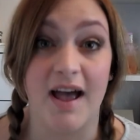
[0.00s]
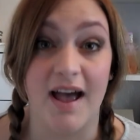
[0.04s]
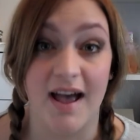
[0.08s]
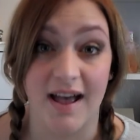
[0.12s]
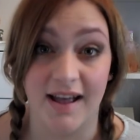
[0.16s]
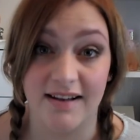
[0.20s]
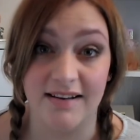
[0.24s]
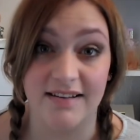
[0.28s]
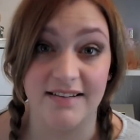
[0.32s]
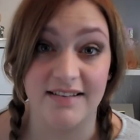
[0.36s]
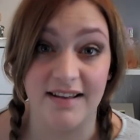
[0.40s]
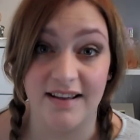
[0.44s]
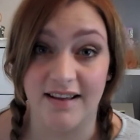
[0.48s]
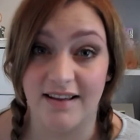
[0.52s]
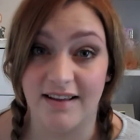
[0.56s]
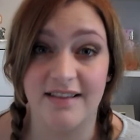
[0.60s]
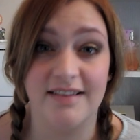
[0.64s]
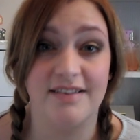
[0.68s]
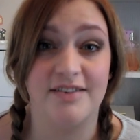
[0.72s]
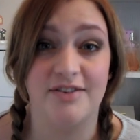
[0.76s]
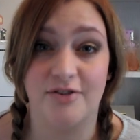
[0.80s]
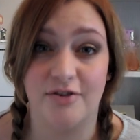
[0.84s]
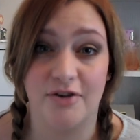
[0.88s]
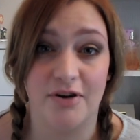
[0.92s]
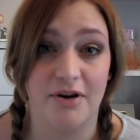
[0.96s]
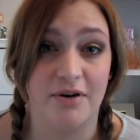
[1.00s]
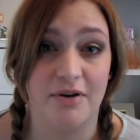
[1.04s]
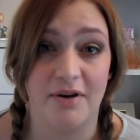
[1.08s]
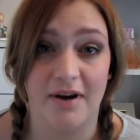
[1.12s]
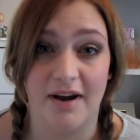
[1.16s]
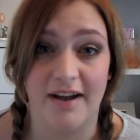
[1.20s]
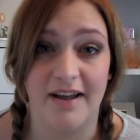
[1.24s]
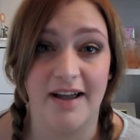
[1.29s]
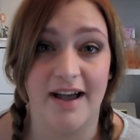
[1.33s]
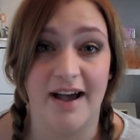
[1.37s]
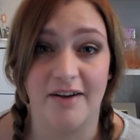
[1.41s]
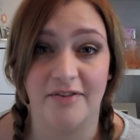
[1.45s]
And it's true,
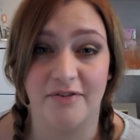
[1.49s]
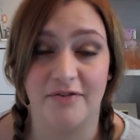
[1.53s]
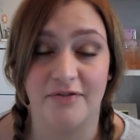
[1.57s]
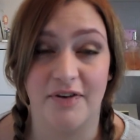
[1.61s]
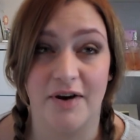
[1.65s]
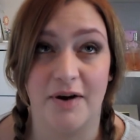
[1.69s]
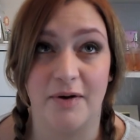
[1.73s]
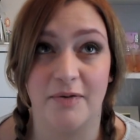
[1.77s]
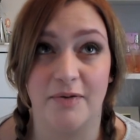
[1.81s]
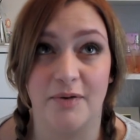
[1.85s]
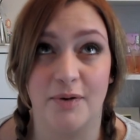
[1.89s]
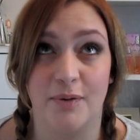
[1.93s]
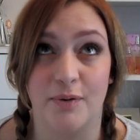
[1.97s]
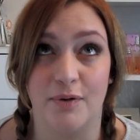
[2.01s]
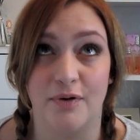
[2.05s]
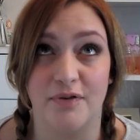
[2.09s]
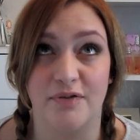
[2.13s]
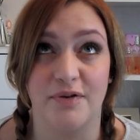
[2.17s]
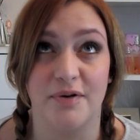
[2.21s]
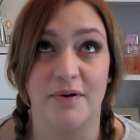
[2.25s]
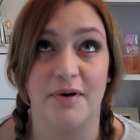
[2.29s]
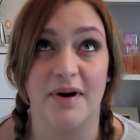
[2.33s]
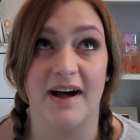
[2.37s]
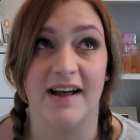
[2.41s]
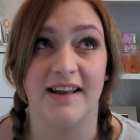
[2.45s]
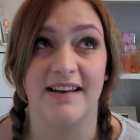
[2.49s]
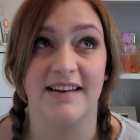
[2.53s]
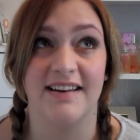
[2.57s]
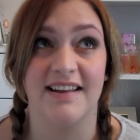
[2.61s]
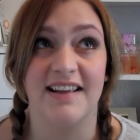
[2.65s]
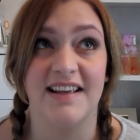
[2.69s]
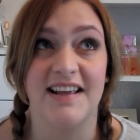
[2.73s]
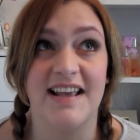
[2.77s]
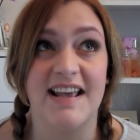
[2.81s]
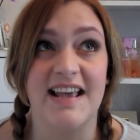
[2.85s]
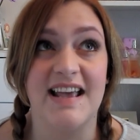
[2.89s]
I have felt awful, and